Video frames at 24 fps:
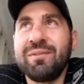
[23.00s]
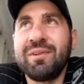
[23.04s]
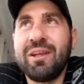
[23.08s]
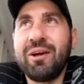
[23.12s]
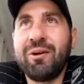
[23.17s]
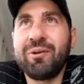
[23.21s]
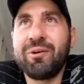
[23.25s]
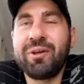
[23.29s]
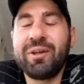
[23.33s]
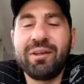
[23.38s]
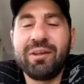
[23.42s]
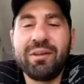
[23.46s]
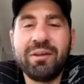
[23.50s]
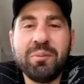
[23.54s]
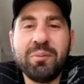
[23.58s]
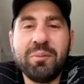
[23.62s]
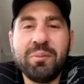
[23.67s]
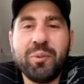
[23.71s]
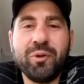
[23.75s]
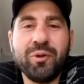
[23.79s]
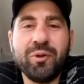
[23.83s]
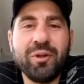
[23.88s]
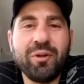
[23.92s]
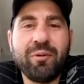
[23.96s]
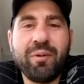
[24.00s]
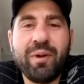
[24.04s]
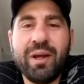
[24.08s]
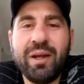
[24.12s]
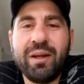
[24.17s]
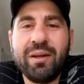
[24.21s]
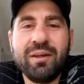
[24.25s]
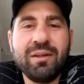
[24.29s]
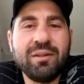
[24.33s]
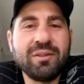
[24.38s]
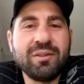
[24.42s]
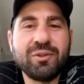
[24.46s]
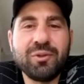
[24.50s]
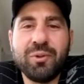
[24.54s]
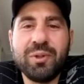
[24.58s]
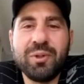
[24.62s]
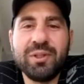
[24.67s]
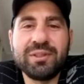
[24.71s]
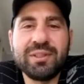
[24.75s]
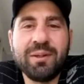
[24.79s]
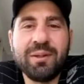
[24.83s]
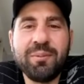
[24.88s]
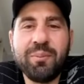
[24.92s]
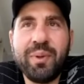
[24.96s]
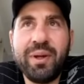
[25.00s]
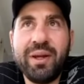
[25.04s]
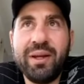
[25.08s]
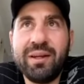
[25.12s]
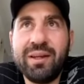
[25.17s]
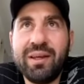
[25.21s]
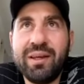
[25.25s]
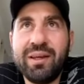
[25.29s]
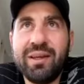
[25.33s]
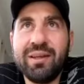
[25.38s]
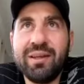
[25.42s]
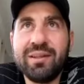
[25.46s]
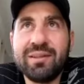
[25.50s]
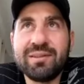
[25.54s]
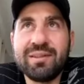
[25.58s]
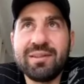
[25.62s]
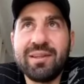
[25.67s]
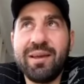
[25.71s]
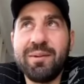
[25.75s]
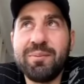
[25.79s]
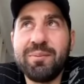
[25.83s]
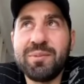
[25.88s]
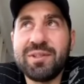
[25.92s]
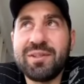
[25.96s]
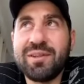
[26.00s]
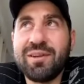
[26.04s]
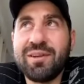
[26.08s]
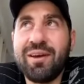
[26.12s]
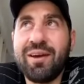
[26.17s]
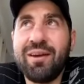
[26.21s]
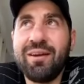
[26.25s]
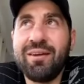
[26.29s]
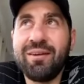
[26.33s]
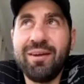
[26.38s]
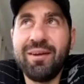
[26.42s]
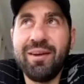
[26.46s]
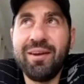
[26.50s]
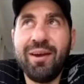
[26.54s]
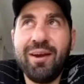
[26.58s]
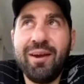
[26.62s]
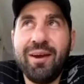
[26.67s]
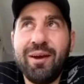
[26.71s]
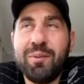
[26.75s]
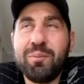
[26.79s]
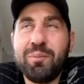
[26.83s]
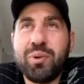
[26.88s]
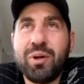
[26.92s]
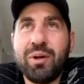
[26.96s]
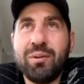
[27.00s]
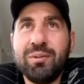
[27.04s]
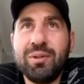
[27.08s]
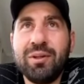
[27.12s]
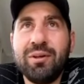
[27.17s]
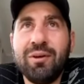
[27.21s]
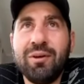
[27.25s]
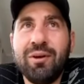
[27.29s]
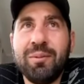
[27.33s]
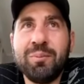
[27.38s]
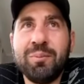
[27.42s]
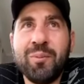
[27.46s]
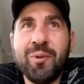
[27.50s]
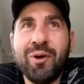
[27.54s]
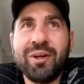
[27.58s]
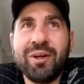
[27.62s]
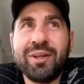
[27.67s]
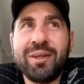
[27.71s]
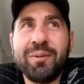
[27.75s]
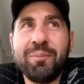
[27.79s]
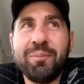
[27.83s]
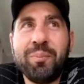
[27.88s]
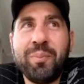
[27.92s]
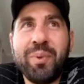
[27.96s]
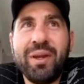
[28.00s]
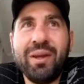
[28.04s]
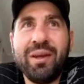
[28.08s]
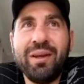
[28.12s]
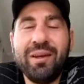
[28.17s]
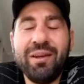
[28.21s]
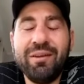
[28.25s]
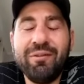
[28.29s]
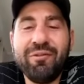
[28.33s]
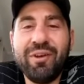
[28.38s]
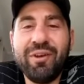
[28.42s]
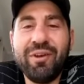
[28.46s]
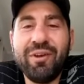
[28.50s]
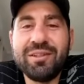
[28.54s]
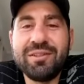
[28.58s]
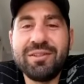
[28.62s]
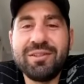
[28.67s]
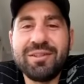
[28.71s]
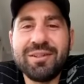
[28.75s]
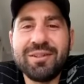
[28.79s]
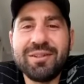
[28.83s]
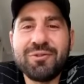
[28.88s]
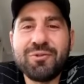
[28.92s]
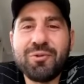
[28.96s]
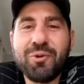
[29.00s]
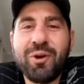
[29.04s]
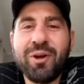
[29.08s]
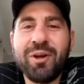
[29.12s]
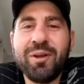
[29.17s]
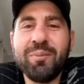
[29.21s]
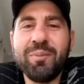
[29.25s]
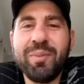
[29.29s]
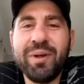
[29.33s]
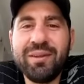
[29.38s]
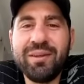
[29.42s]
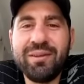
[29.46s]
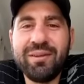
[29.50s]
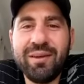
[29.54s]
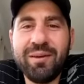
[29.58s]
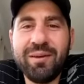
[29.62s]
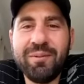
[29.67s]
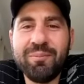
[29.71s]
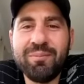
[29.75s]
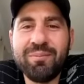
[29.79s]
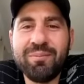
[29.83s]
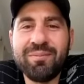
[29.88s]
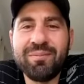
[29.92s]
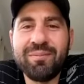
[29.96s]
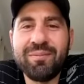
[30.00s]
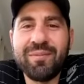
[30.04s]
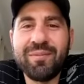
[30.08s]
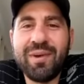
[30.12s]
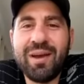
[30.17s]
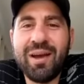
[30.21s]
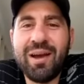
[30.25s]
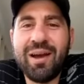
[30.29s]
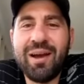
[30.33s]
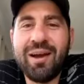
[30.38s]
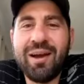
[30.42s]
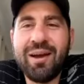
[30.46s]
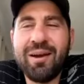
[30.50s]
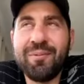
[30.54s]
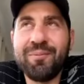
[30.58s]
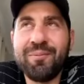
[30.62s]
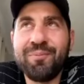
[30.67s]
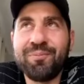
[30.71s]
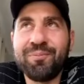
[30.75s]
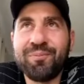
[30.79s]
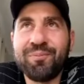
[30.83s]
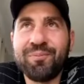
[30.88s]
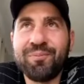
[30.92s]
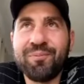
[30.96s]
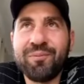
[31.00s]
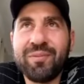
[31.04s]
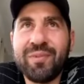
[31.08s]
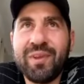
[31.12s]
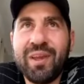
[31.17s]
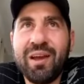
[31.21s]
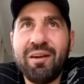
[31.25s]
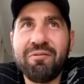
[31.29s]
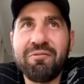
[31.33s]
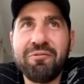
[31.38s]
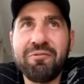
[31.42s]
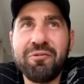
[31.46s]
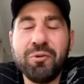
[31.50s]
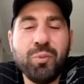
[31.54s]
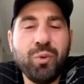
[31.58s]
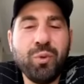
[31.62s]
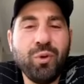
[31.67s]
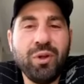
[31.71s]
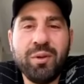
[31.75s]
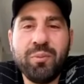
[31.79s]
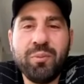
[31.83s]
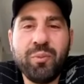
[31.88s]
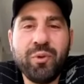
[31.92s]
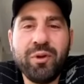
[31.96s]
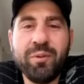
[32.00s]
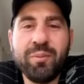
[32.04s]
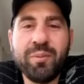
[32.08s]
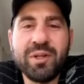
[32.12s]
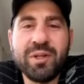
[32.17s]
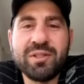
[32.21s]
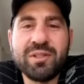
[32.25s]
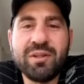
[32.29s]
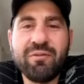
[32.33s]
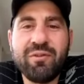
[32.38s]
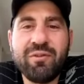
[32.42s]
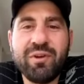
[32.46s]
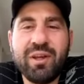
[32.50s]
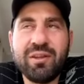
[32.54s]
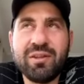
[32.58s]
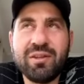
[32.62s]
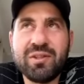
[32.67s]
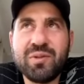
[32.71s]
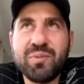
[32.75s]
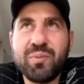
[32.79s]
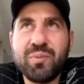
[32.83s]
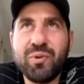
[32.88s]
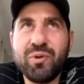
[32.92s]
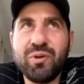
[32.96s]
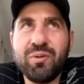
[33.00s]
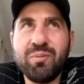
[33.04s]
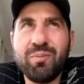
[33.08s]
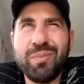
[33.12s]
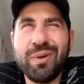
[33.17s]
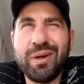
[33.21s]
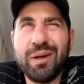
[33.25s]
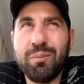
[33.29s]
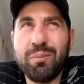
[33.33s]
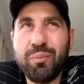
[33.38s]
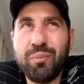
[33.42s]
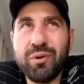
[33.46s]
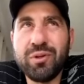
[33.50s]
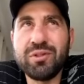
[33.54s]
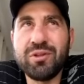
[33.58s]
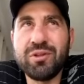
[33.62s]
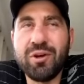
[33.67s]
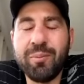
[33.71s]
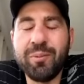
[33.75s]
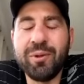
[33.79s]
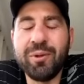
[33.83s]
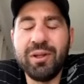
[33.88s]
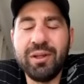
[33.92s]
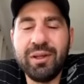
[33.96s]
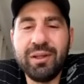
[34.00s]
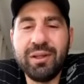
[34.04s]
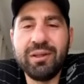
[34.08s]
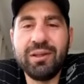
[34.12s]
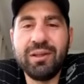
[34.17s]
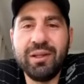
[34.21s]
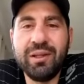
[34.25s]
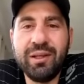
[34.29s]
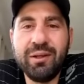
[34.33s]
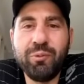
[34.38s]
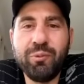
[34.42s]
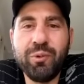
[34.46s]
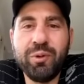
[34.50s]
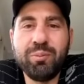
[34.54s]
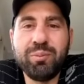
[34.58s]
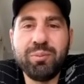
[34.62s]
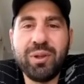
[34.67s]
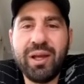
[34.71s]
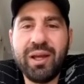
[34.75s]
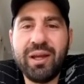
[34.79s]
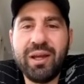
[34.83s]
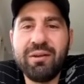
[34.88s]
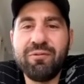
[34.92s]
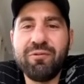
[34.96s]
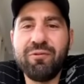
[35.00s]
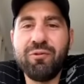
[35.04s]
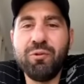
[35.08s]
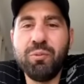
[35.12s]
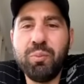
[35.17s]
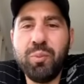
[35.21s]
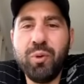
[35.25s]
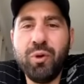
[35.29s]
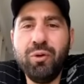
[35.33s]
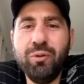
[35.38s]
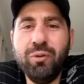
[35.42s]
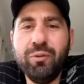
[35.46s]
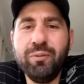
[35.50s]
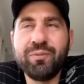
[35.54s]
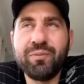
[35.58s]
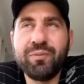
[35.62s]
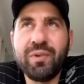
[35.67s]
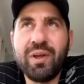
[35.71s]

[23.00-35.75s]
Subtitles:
they were kicking a ball around and it's always competing against them. So probably got my competitive edge trying to beat them at football and pretty much every other sport, but predominantly we played football.